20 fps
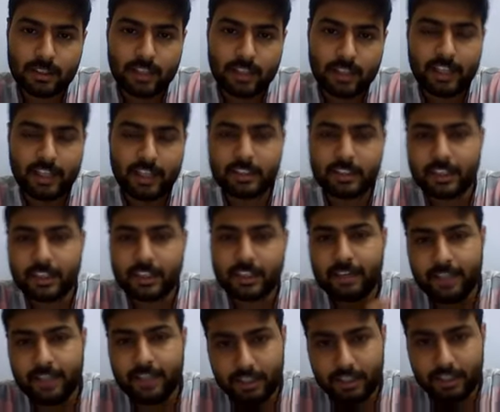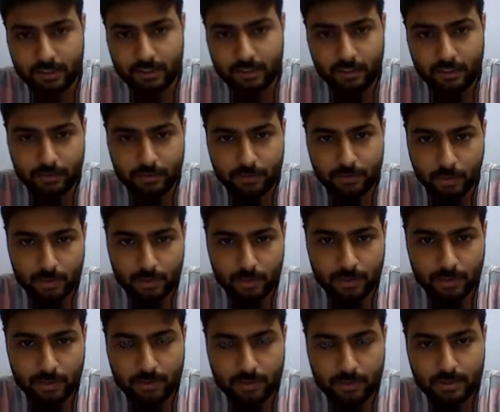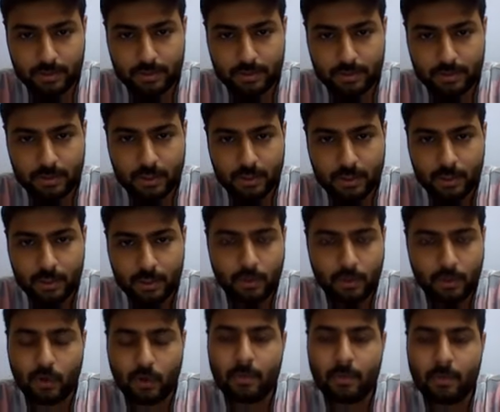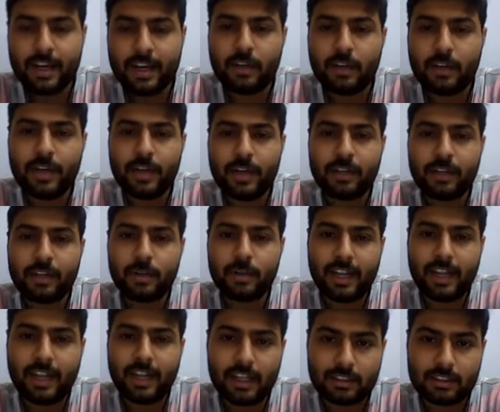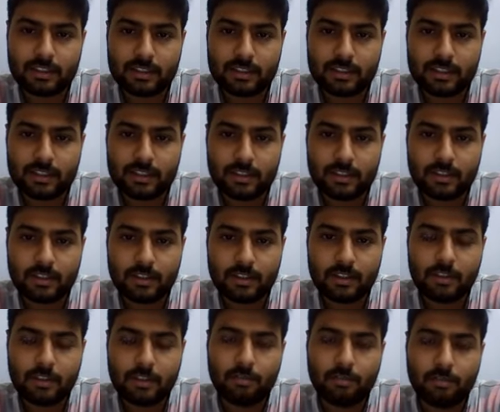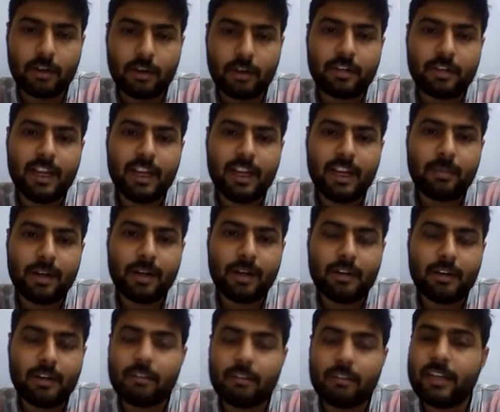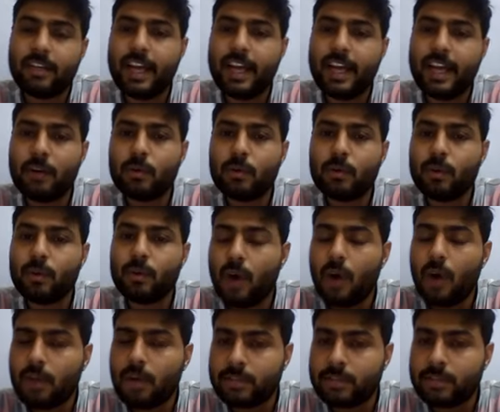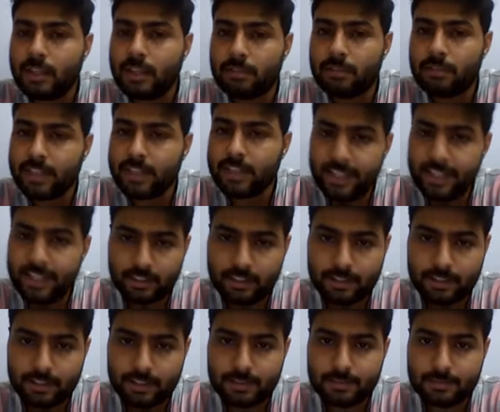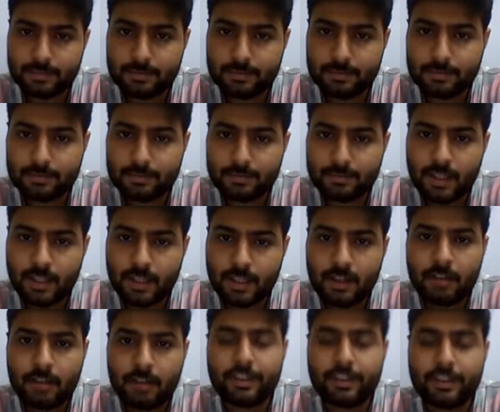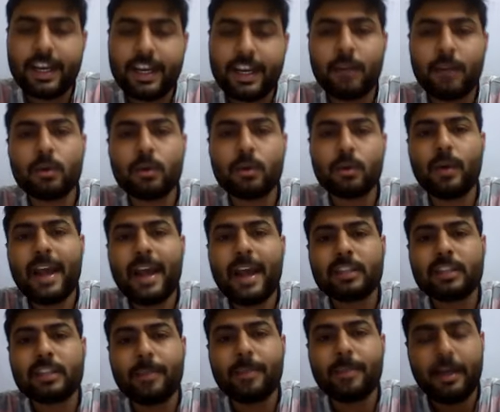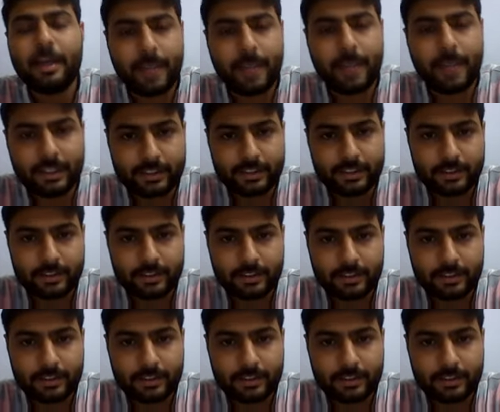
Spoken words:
There is a gravitational force. Nobody going to tell us. What will happen? We have to observe things. We have to experiment.